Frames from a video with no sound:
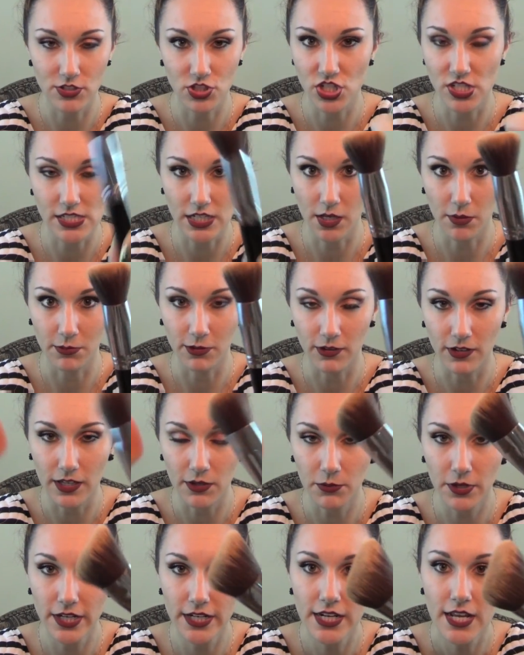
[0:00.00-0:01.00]
It's just a Kabuki
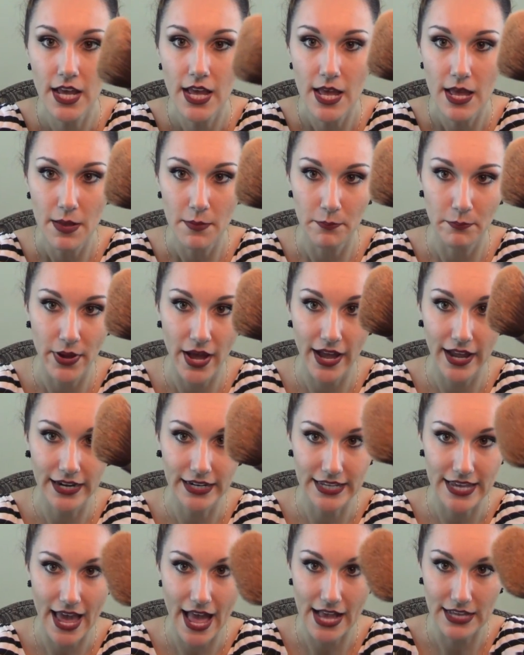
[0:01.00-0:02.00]
one,
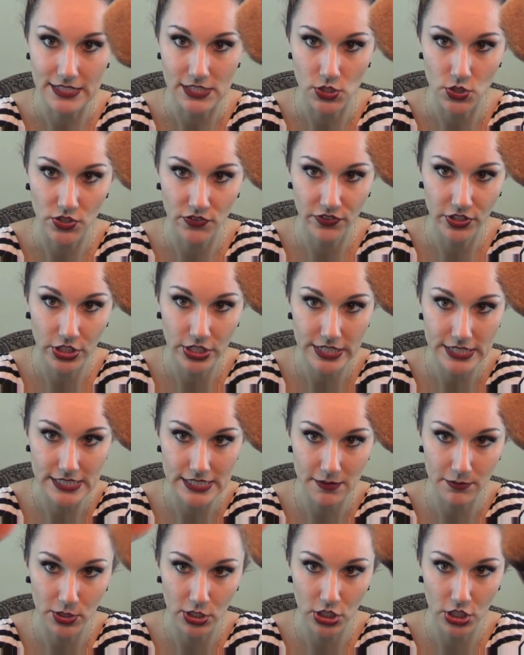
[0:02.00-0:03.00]
but yeah, so they're very
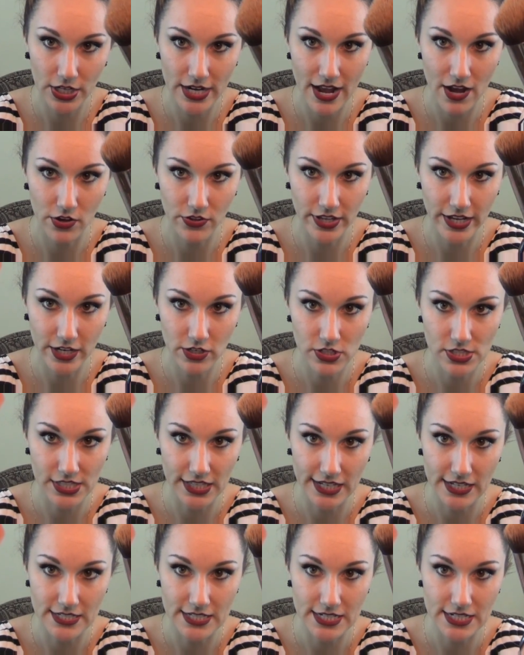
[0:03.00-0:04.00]
similar in how they are
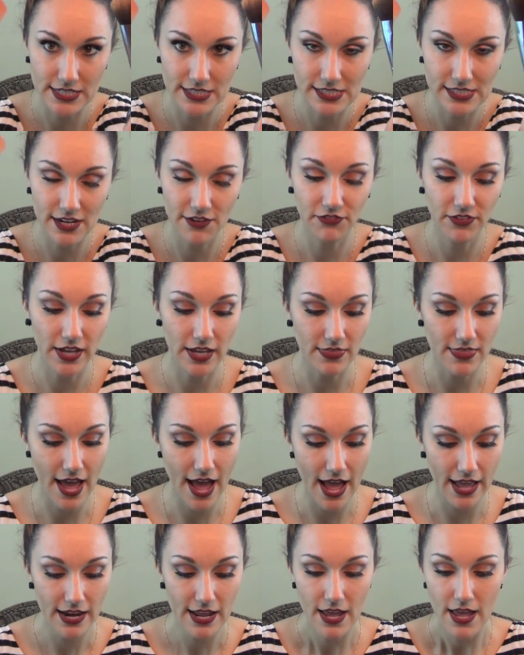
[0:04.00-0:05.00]
slanted and stuff like
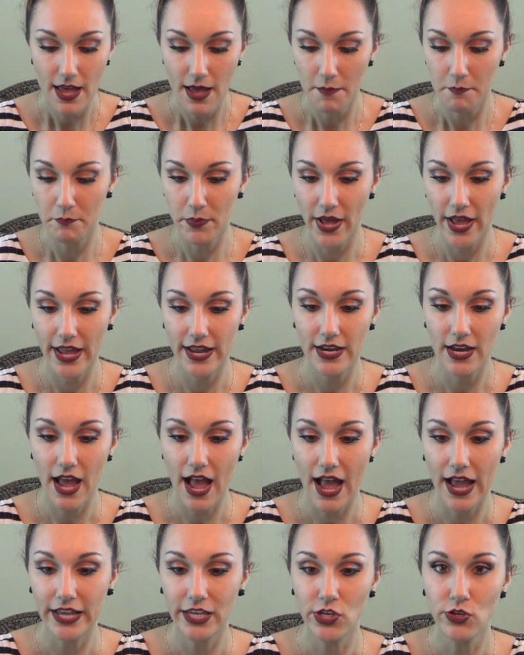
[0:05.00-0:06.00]
that. But
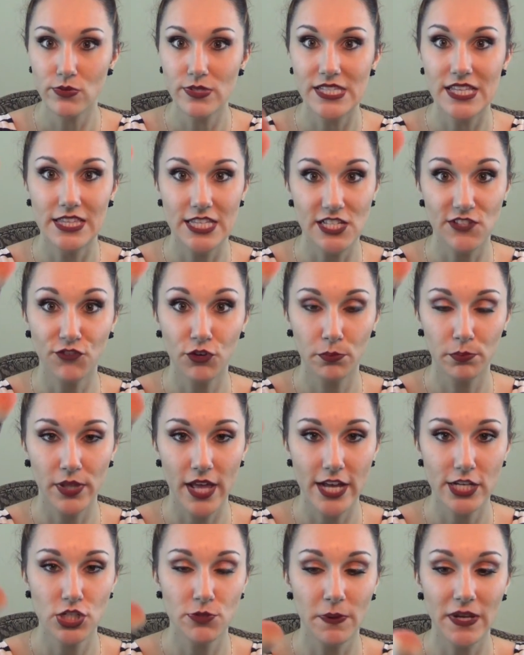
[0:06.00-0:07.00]
I use this for
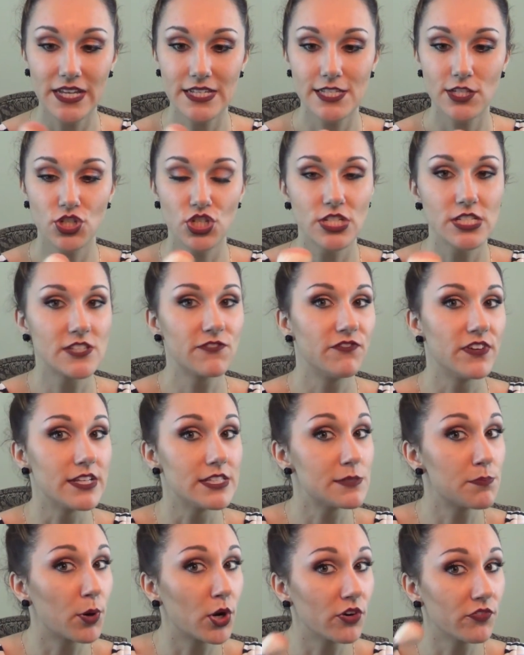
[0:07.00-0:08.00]
blush because it just
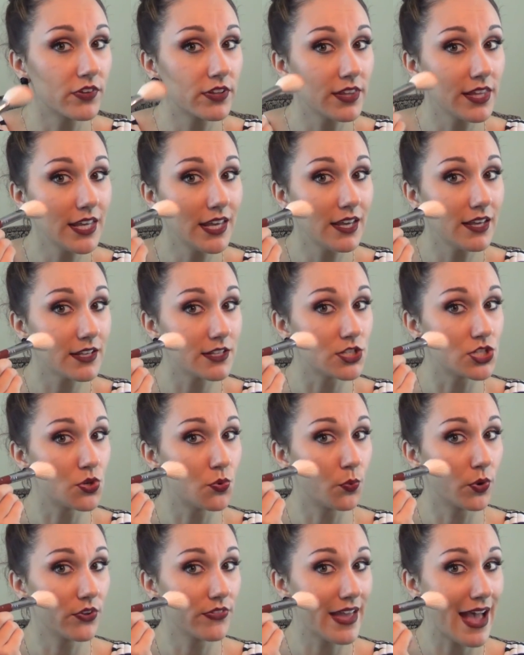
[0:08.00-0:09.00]
fits perfectly
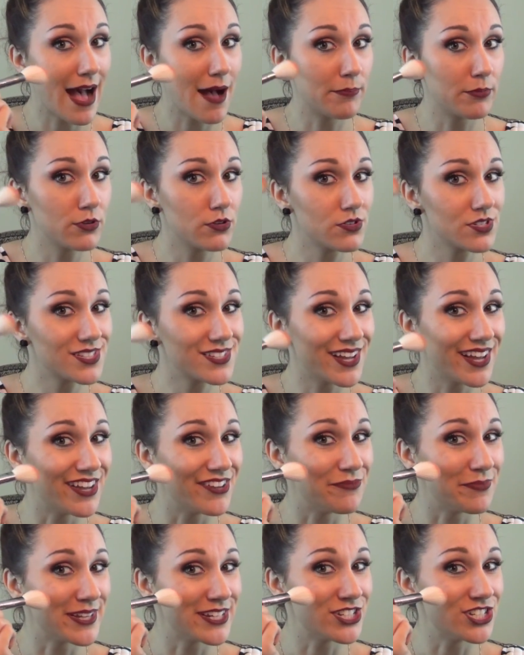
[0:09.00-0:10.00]
into where the apples
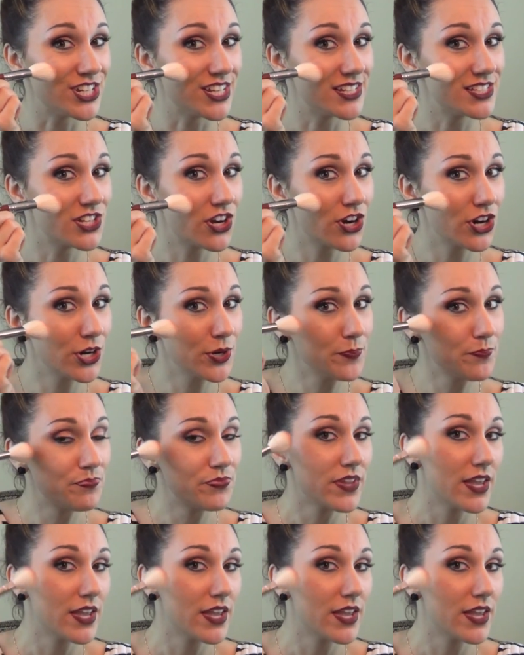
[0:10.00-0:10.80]
of my cheeks are.